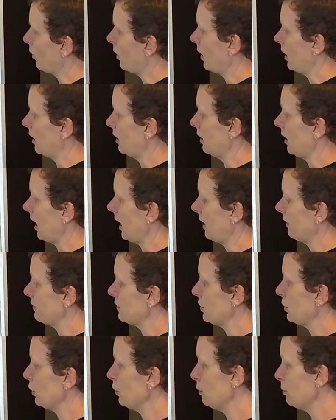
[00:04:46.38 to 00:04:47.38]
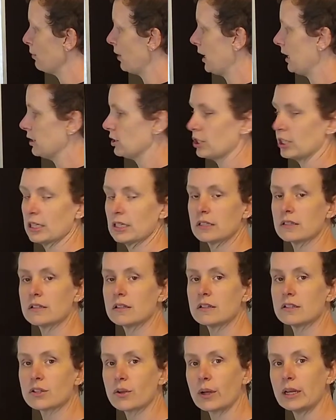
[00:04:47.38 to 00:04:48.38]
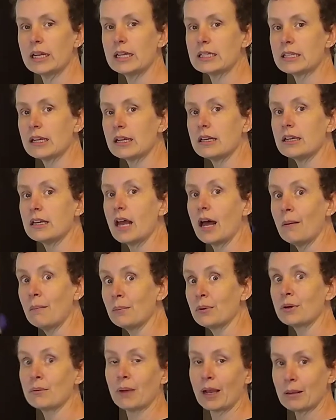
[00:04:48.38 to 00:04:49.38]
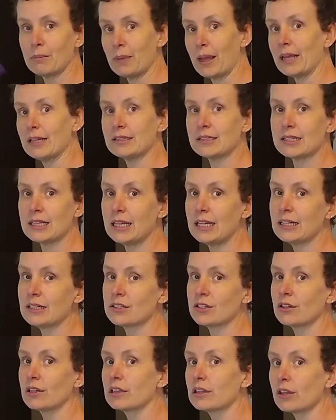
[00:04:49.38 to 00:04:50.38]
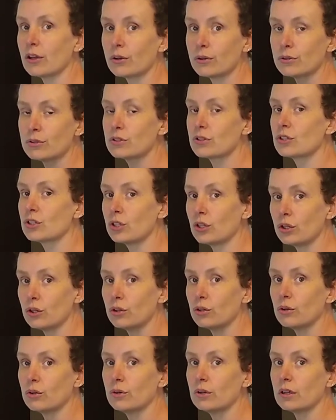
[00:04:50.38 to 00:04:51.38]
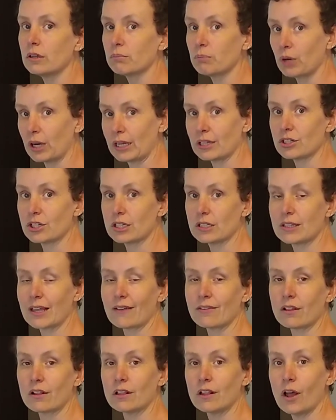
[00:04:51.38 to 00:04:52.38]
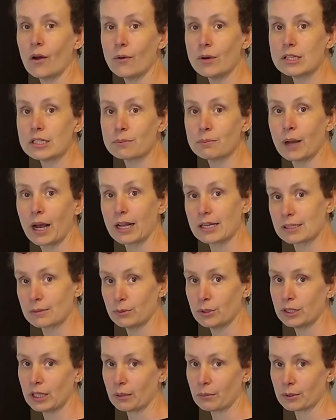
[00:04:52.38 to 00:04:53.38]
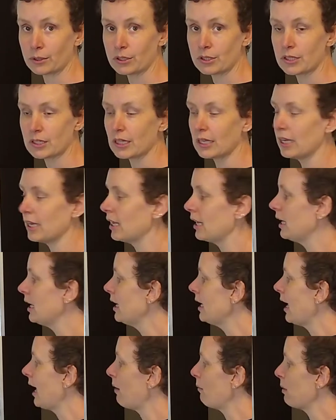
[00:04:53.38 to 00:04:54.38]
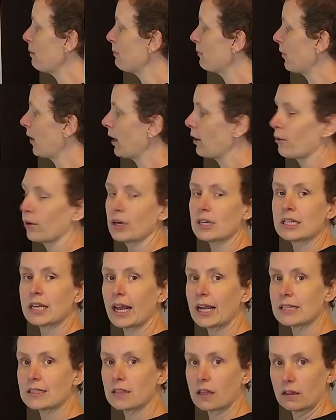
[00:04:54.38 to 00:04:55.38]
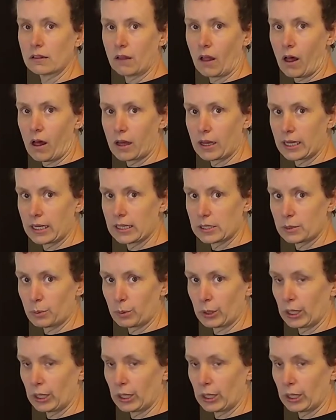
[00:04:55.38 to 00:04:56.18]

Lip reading: one, I have 2 branches. So I need to number my benzene so that those 2 branches have the lowest possible numbers. And we prioritize the longest